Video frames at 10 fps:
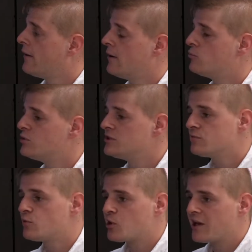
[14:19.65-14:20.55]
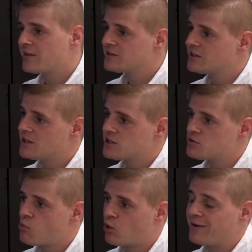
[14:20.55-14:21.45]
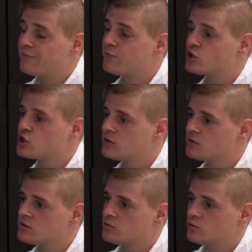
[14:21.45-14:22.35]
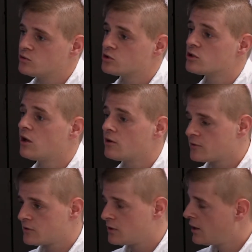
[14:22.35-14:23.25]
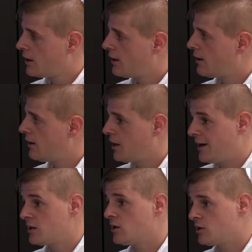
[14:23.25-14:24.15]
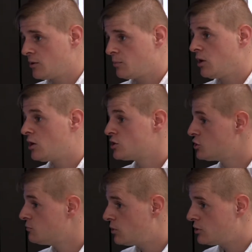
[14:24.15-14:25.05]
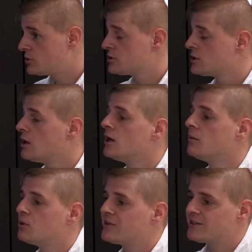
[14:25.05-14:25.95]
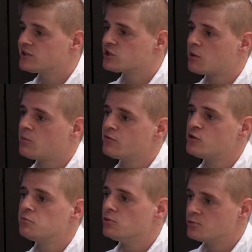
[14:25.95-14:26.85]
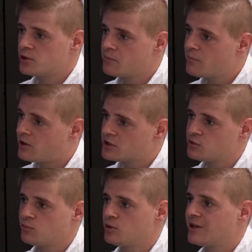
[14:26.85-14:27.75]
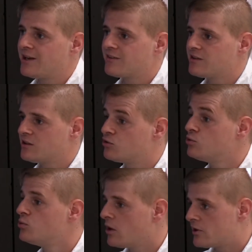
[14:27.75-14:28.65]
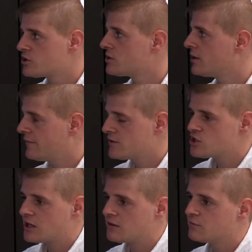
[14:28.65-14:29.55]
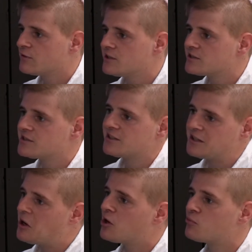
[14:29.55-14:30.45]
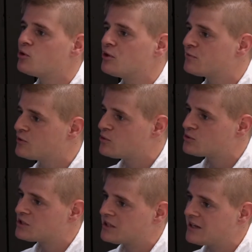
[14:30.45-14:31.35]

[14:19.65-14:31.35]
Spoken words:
Reason for that is that it's more efficient to slaughter and cut up larger birds, but then some of the poultry parts will get too large, and chicken fillets are one of those